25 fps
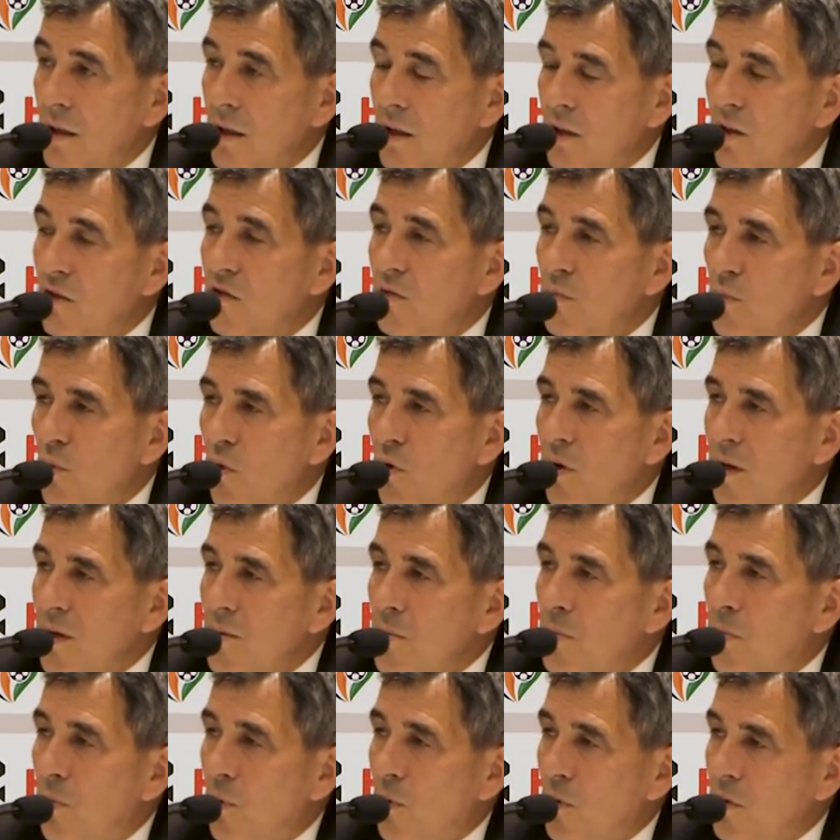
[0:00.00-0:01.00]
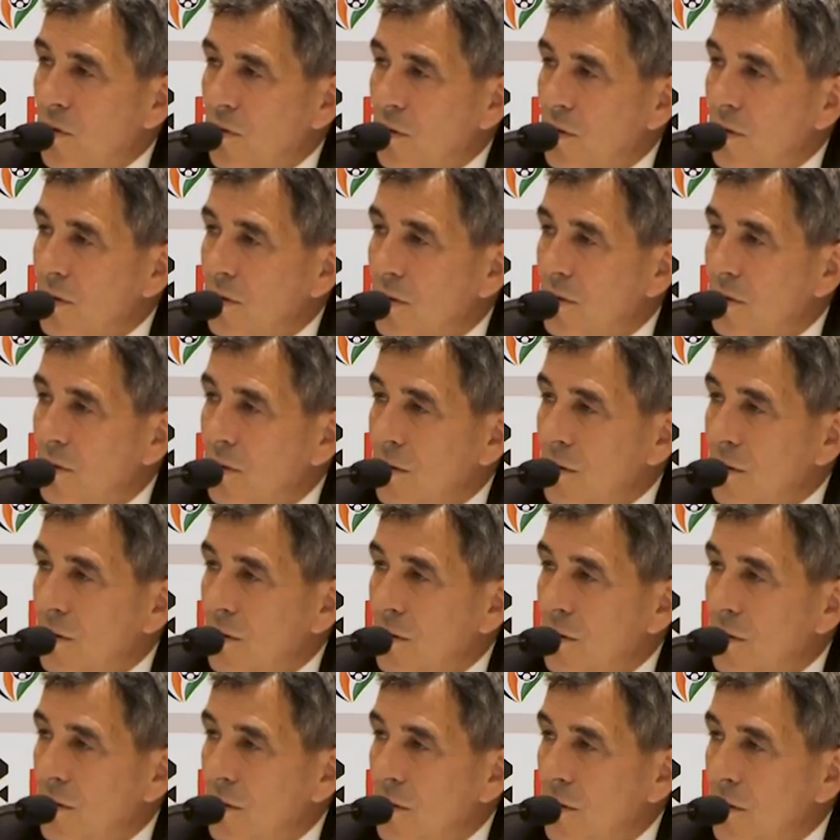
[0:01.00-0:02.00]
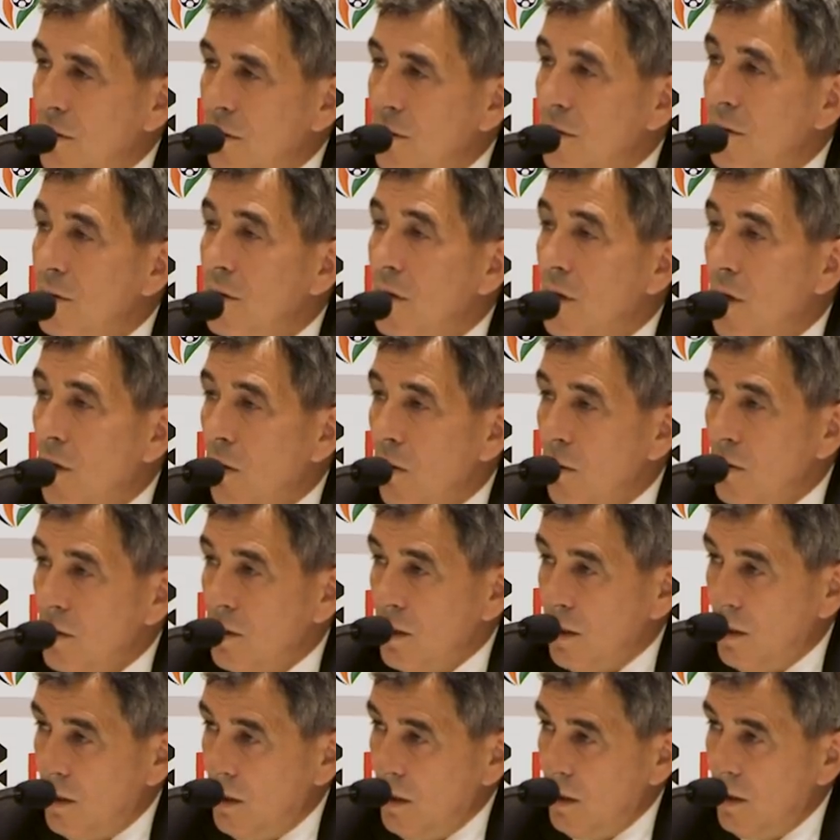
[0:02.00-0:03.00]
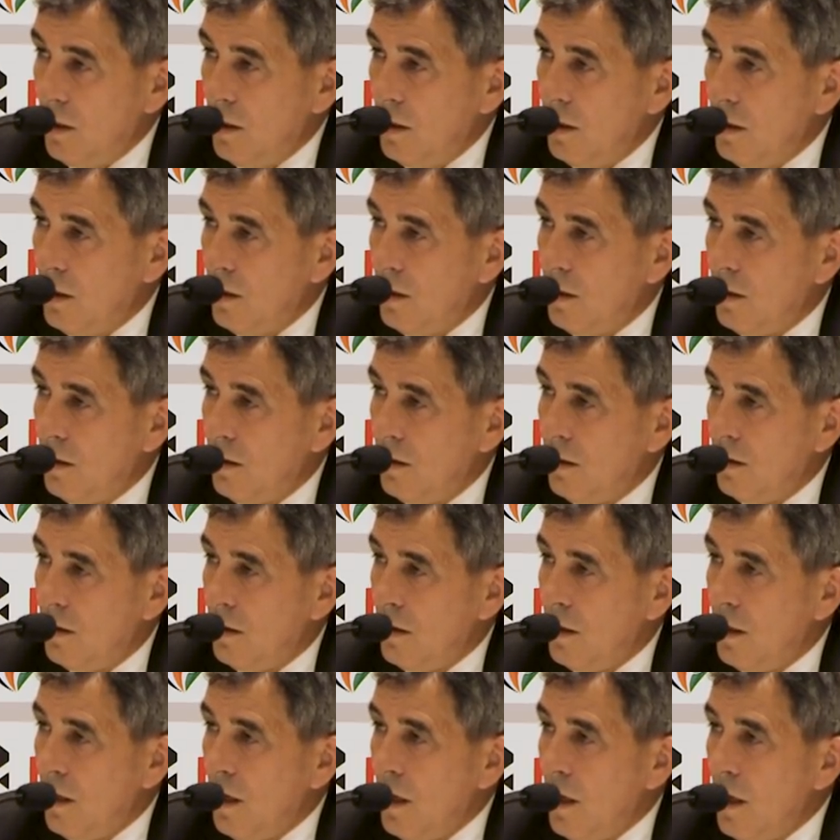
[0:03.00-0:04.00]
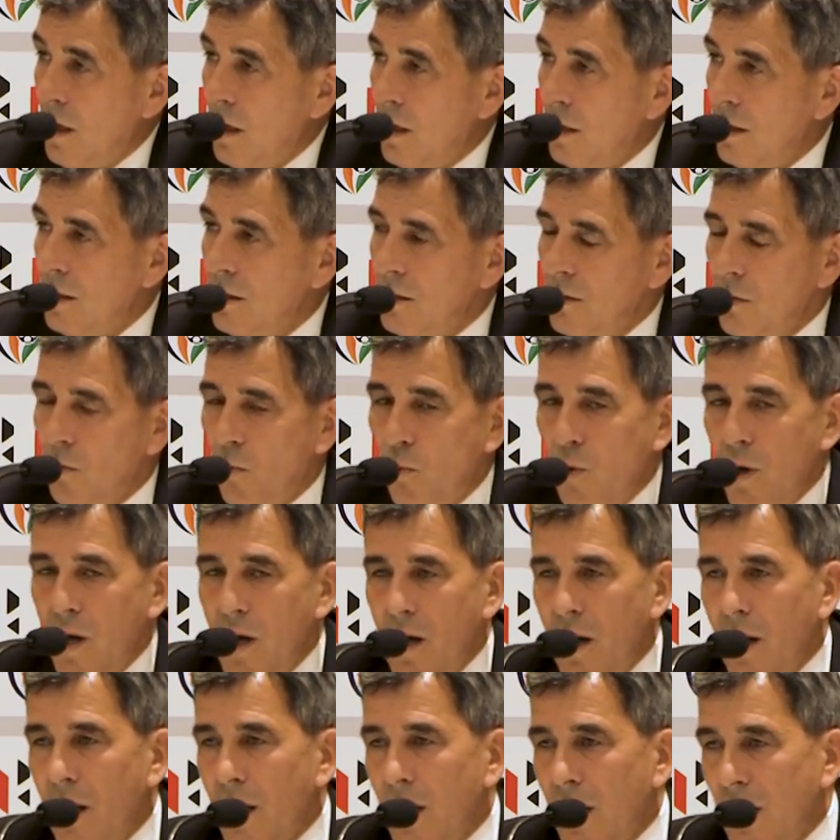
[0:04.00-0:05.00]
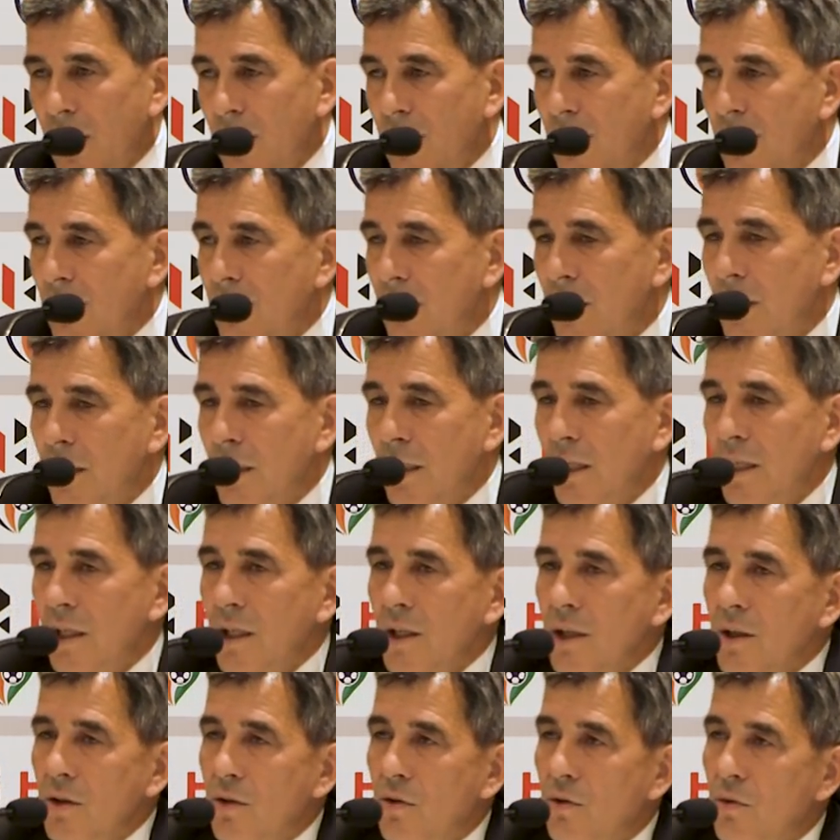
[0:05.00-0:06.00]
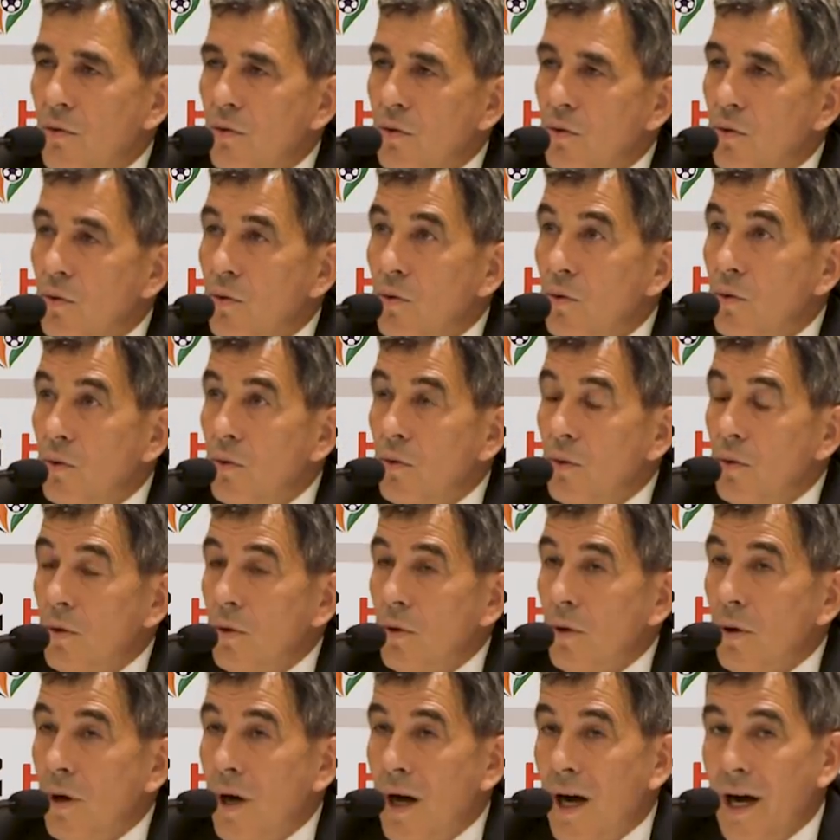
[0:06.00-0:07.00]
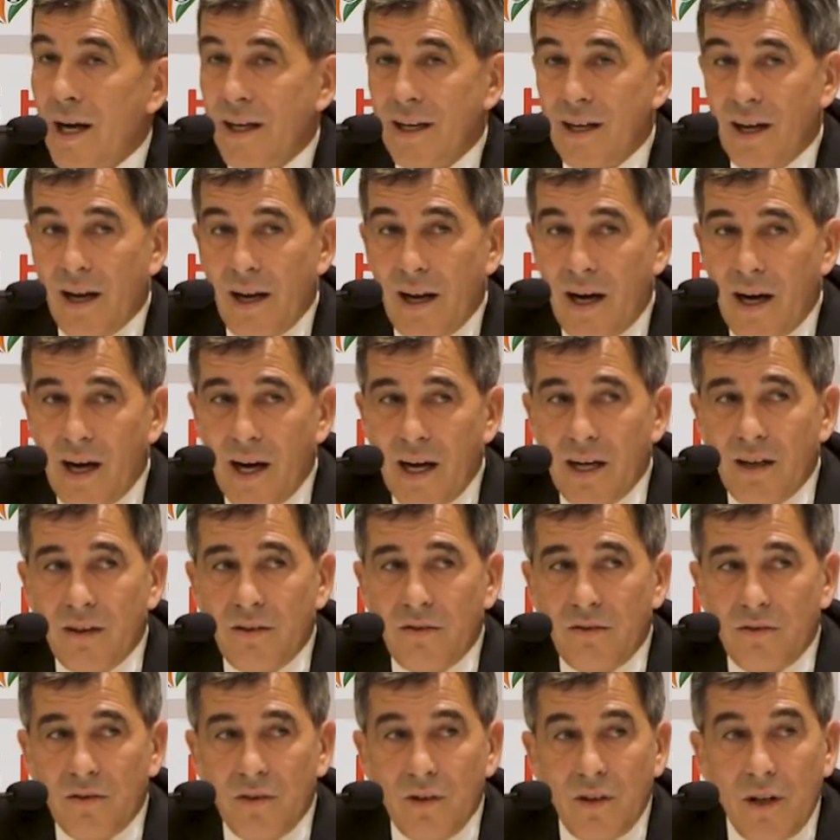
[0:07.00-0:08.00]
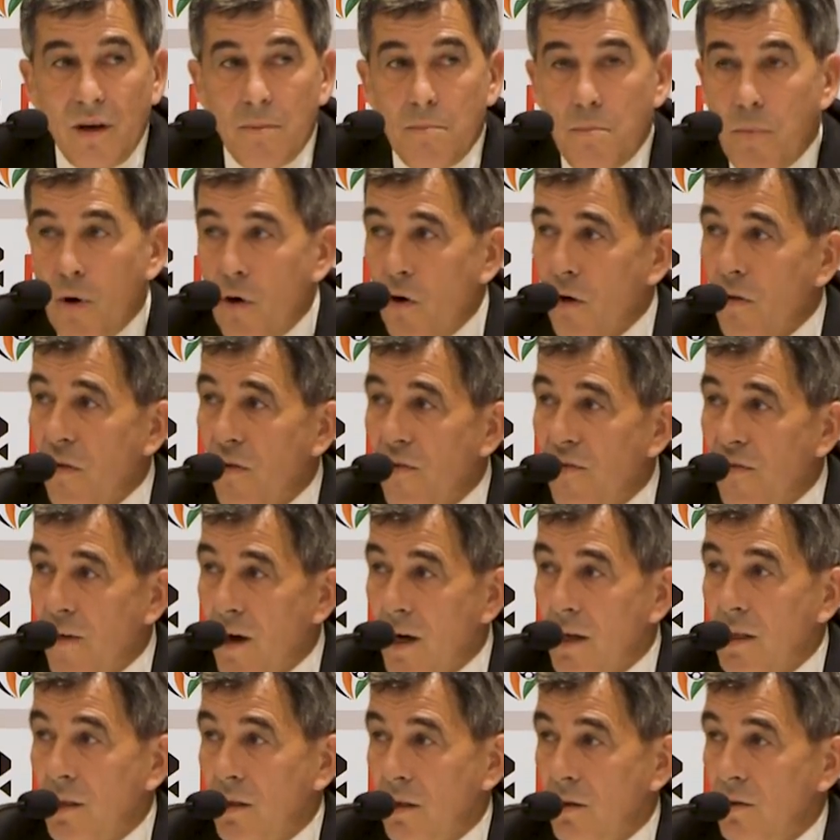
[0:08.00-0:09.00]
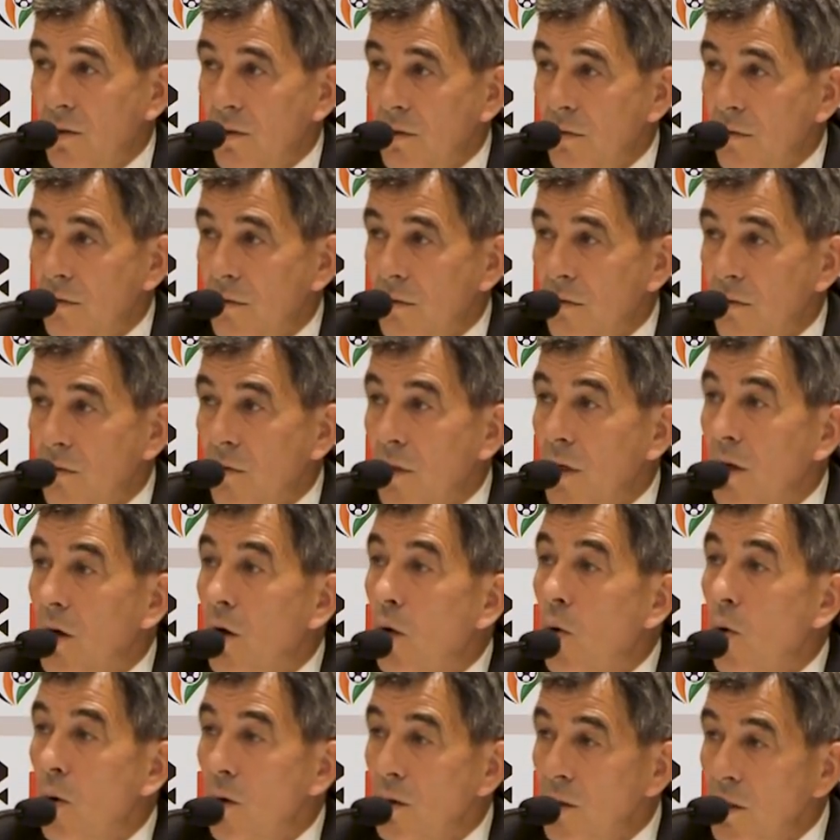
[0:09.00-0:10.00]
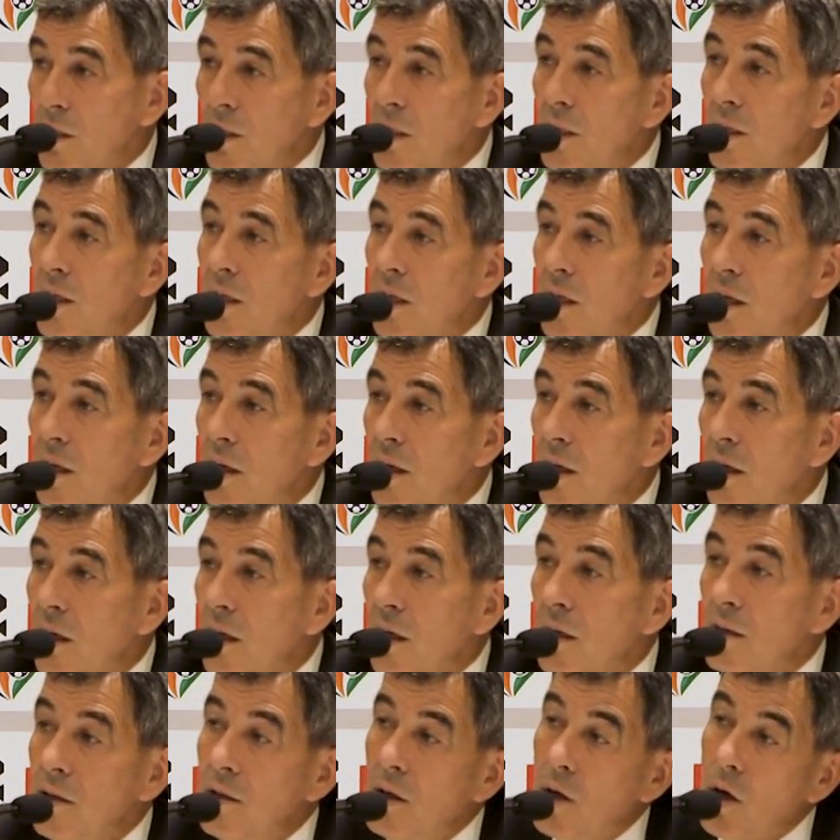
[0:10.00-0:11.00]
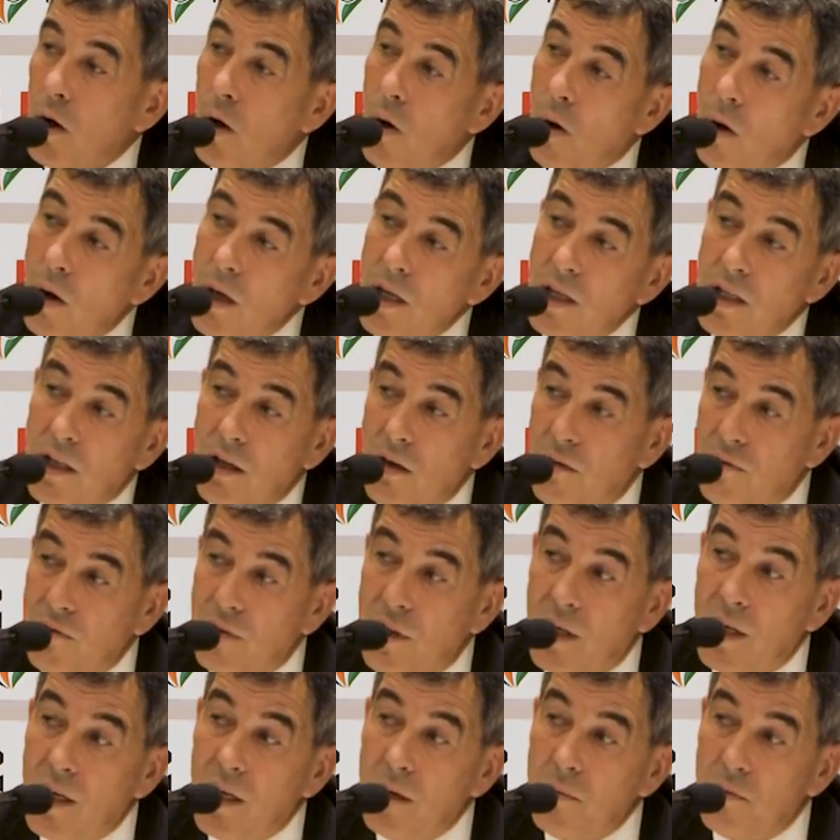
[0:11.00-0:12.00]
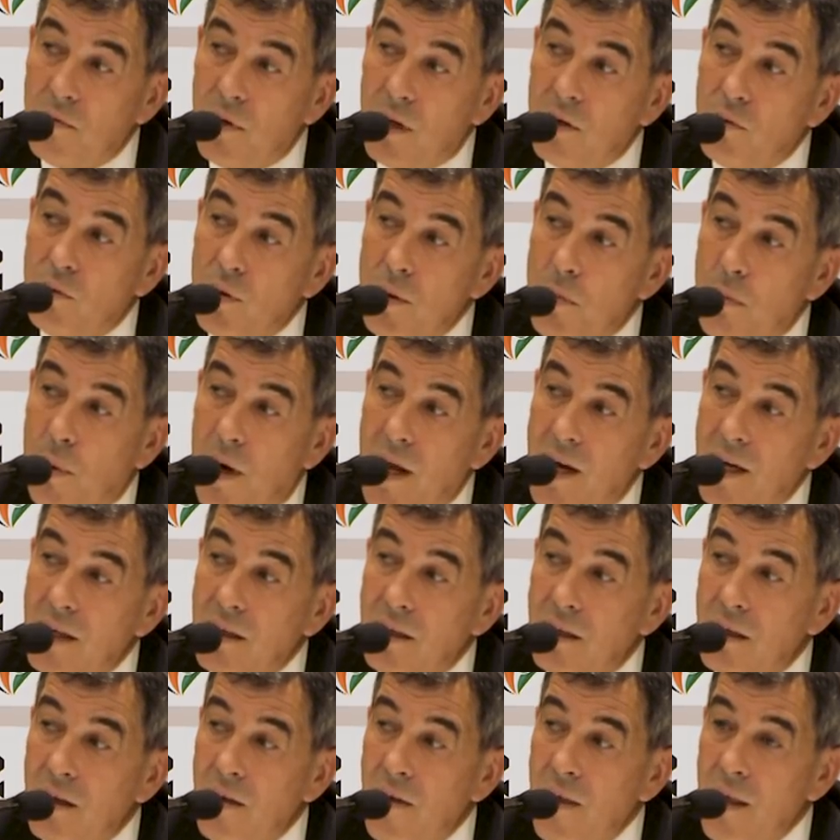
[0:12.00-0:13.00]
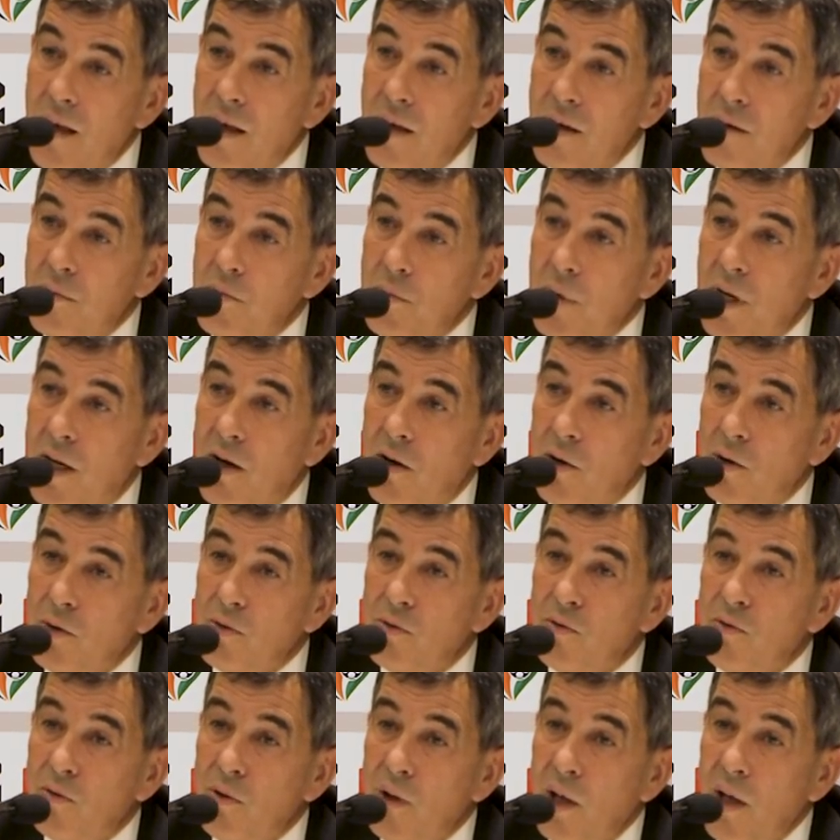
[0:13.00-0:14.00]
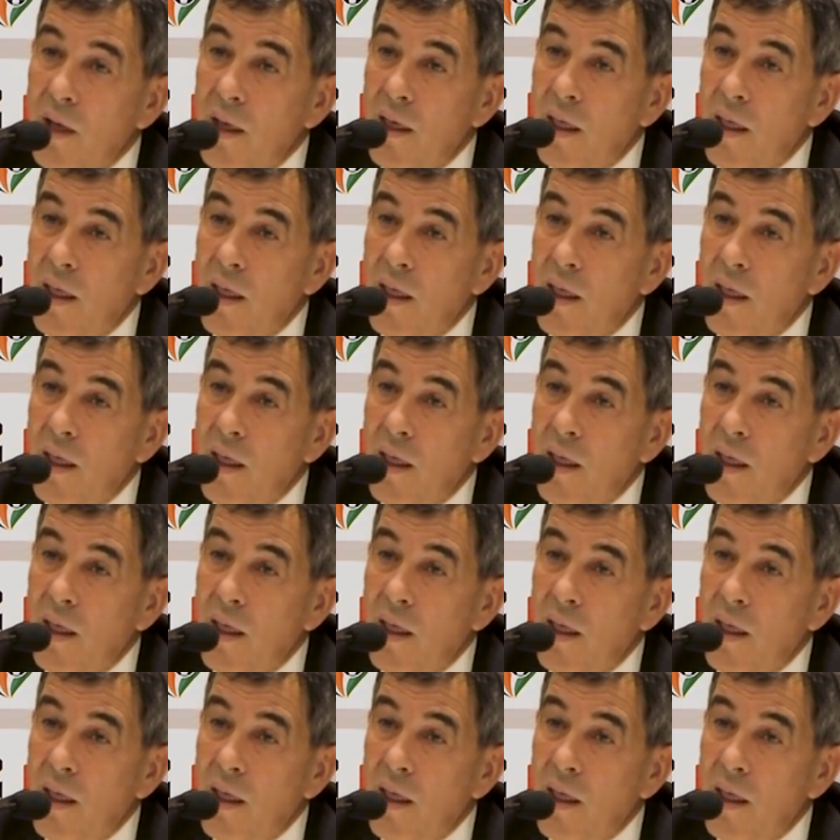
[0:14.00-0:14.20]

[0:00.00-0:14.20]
is more important than the quantity. And we are here to analyze the both factors, the quantity and the quality of the games that we play. Because